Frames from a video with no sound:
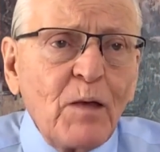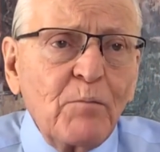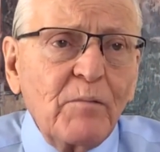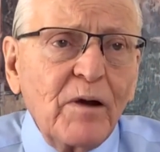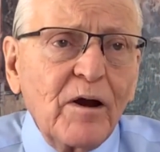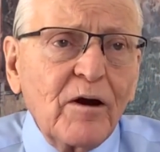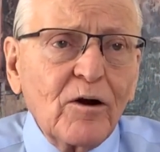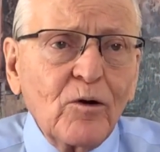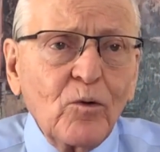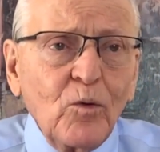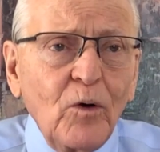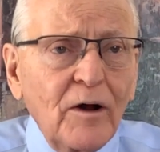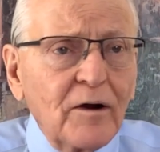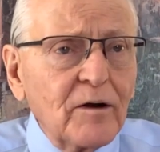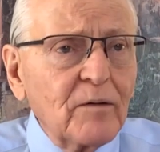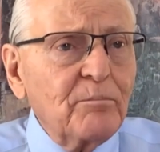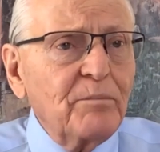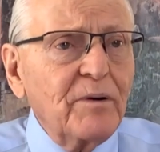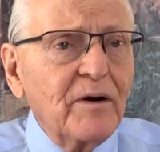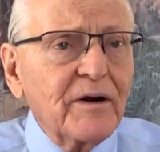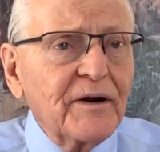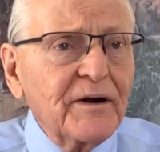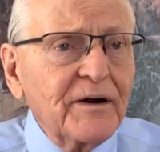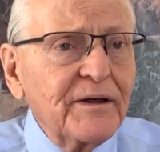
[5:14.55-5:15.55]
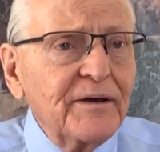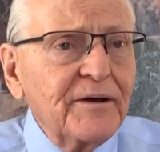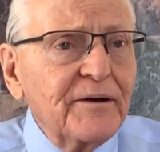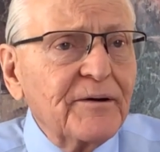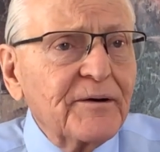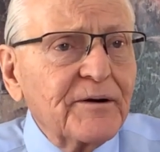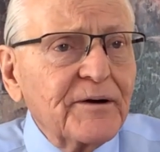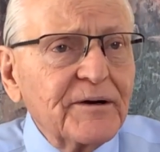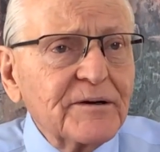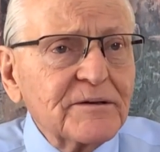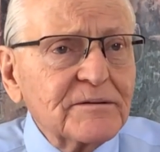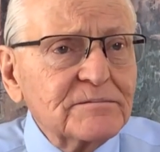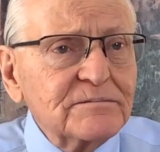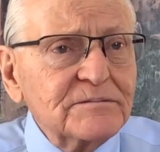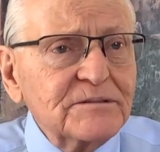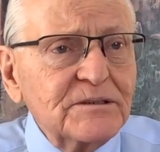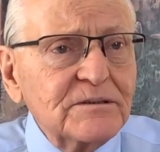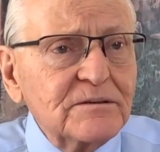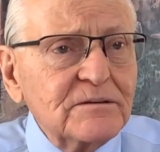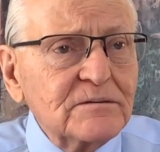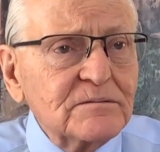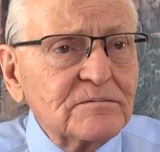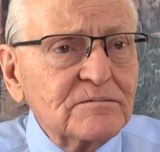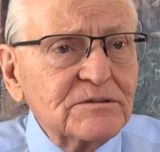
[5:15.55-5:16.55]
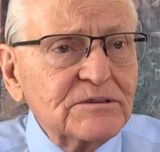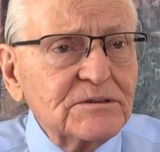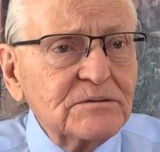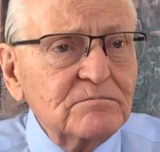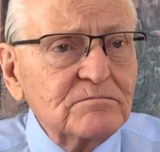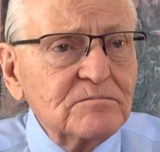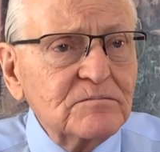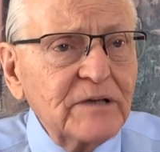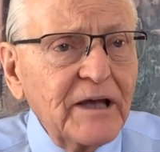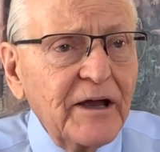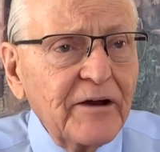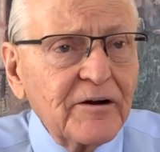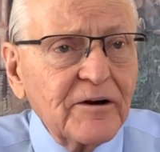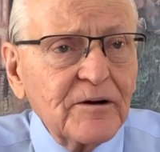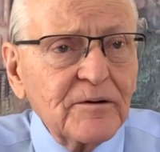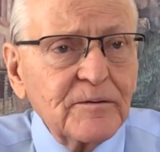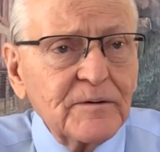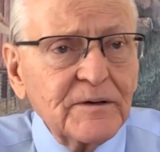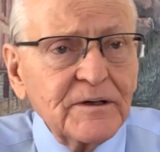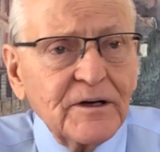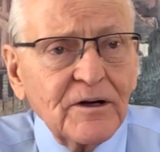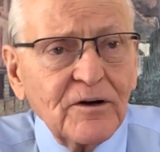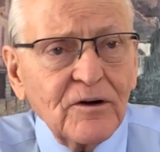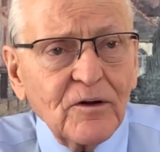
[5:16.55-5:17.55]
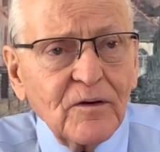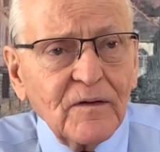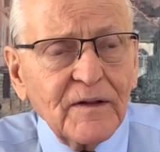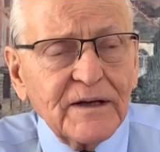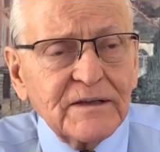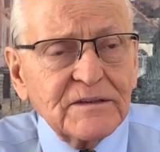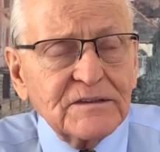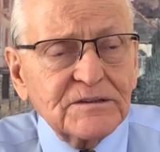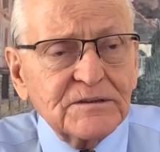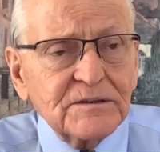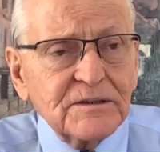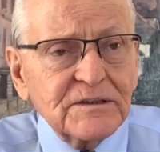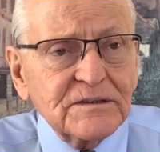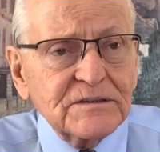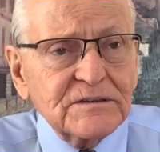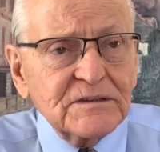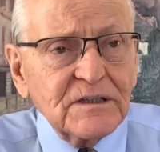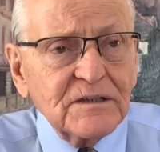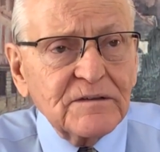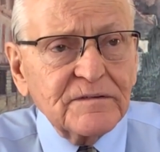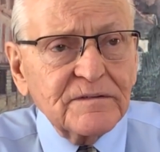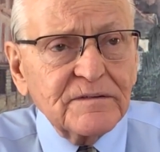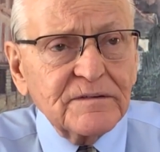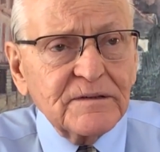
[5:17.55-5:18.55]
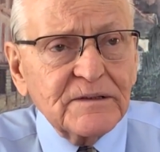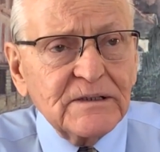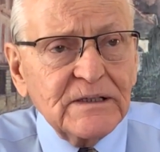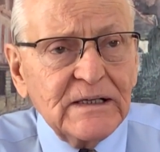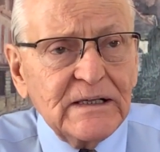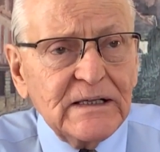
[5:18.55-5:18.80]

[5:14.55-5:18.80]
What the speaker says: marijuana party or, you know, heroin and all that sort of stuff,